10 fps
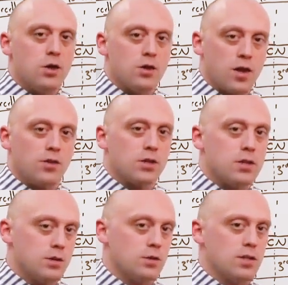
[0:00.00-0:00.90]
You're never going
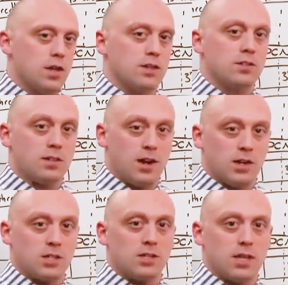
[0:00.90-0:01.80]
to use that until you
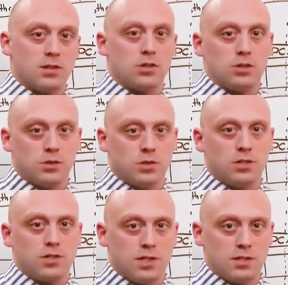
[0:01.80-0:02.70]
actually get the cultures
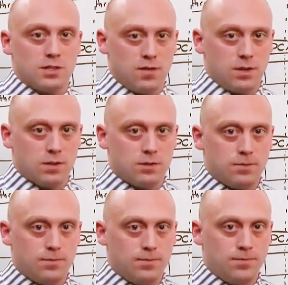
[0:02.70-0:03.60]
and sensitivities.
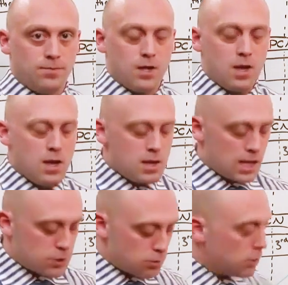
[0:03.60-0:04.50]

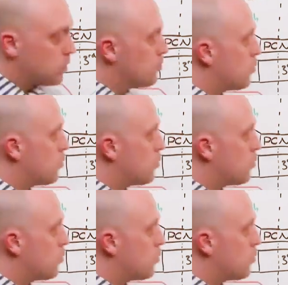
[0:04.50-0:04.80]
That's really